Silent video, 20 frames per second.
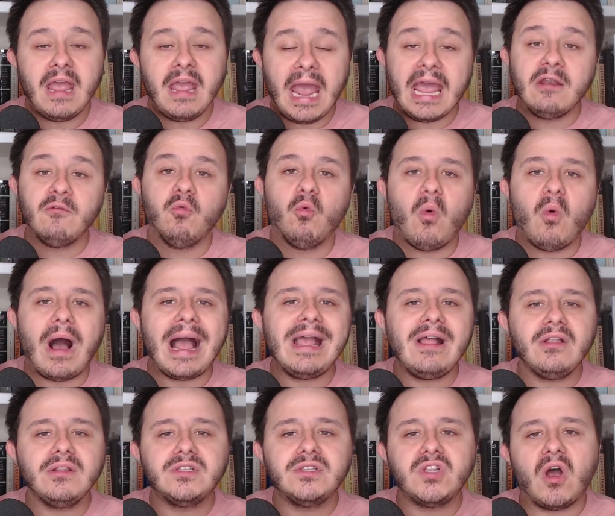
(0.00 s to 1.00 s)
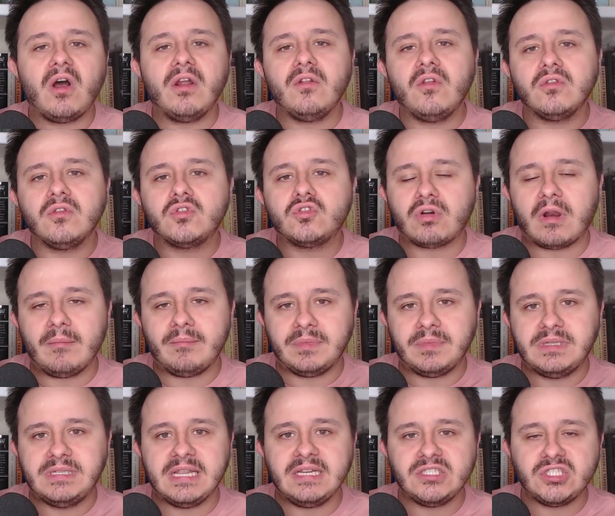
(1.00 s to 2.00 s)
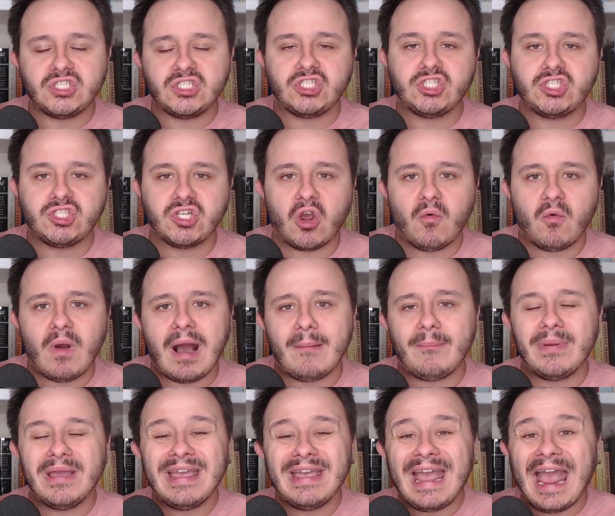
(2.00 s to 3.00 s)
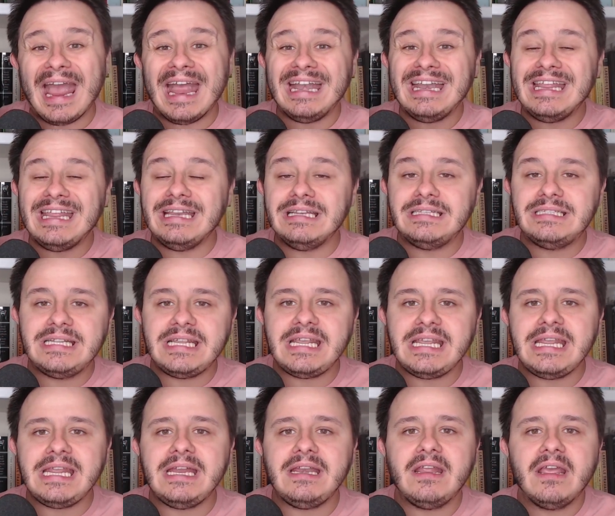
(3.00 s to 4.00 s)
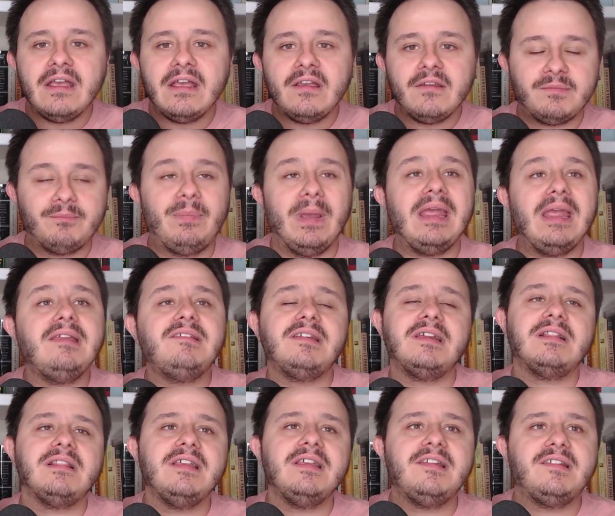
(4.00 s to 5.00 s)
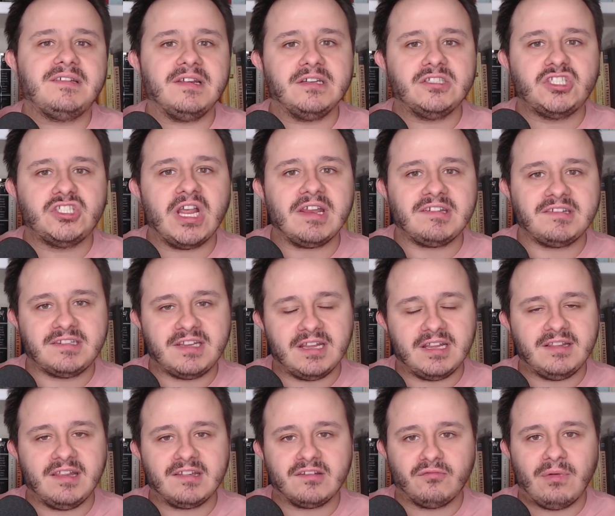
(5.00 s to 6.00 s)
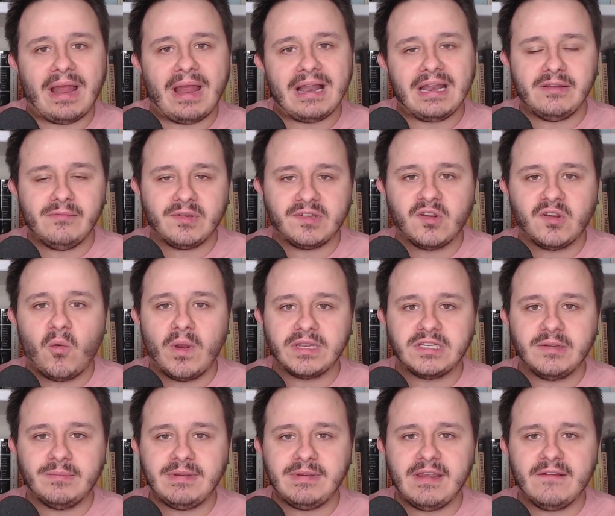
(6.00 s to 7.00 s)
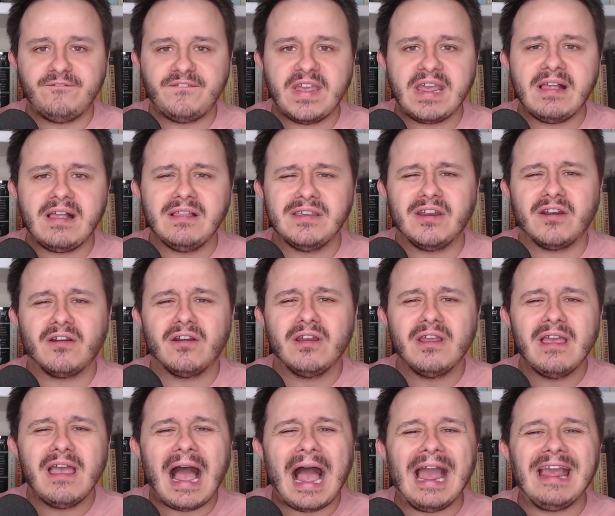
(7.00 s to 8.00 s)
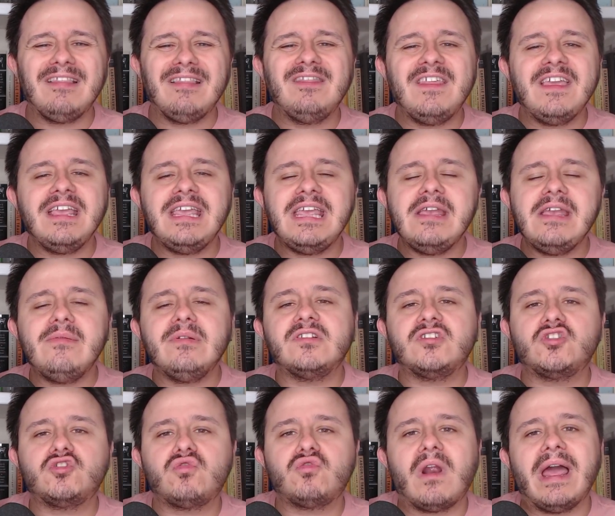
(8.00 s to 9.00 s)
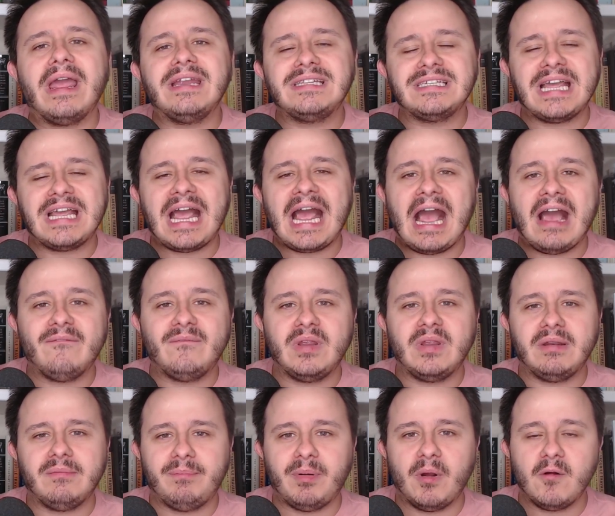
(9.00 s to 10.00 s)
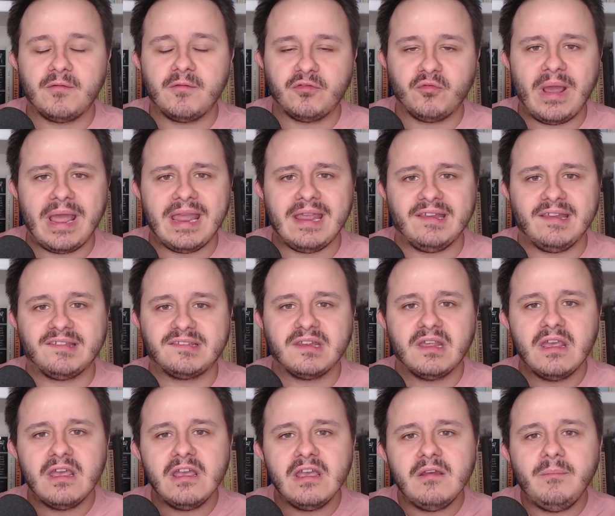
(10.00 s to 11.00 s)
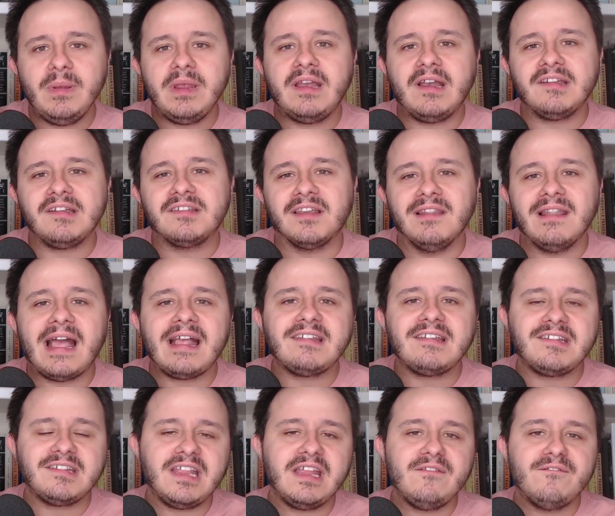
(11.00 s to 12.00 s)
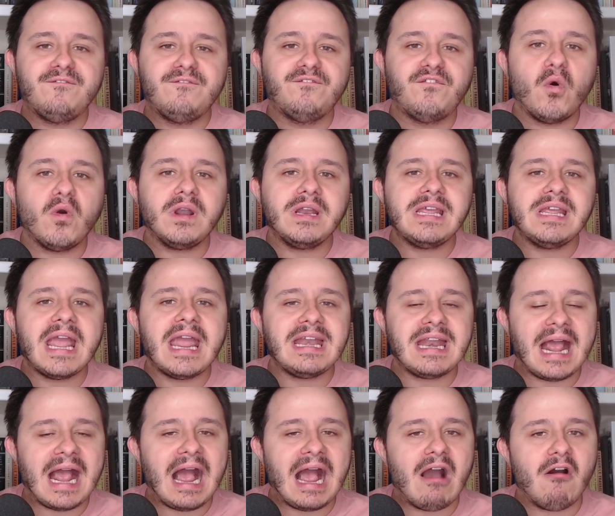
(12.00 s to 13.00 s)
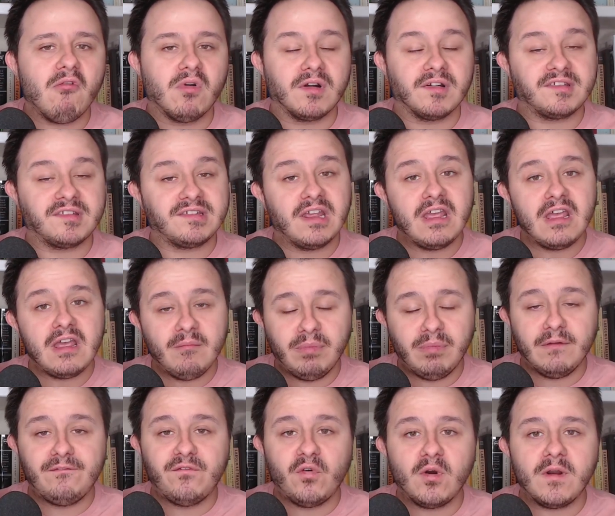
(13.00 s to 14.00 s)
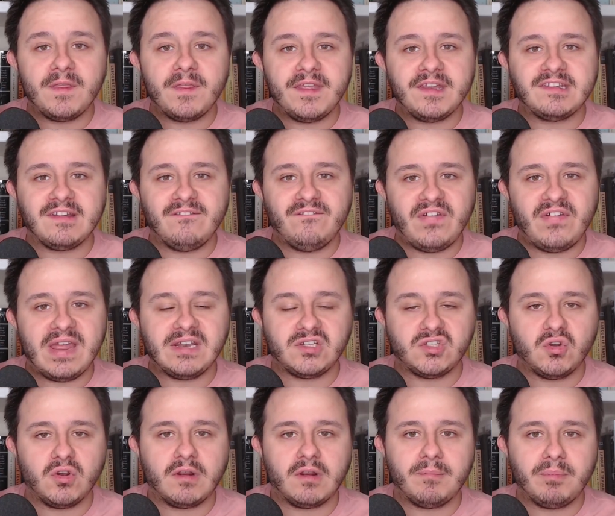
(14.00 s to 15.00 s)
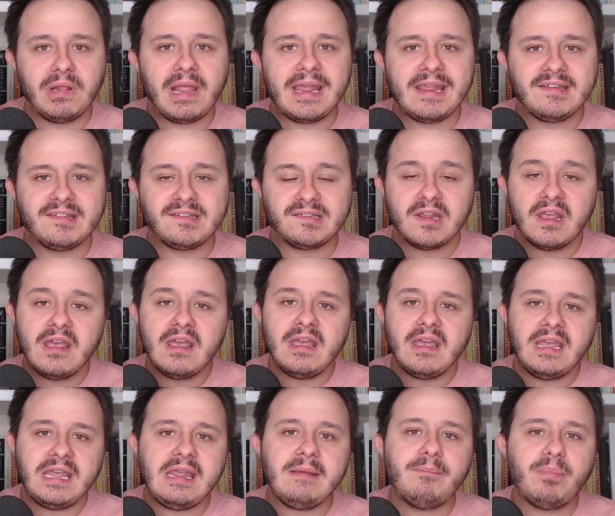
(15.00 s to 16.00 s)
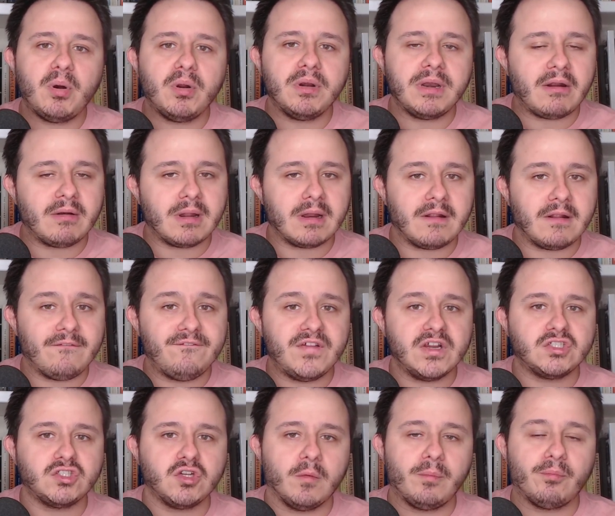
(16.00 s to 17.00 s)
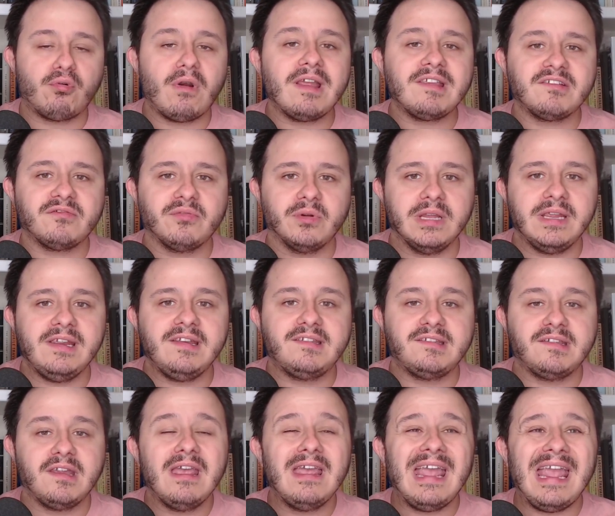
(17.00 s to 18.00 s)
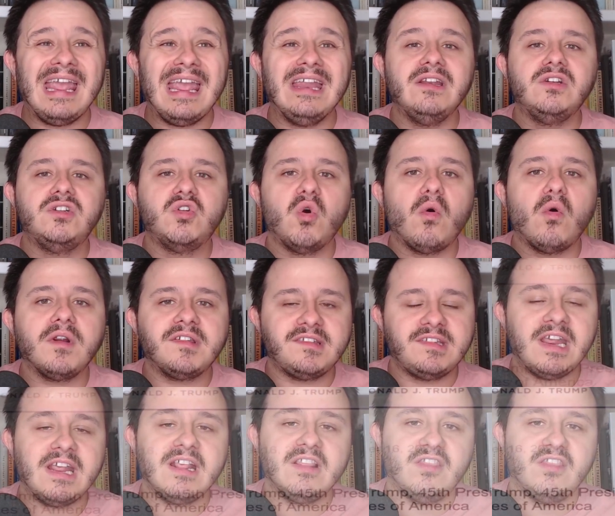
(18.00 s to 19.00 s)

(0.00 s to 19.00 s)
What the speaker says: And while Donald Trump didn't show up and indeed basically suggested this rally was going to be a failure, I think he was trying to have it both ways. Because less than 48 hours before this event took place, he put out an official press release endorsing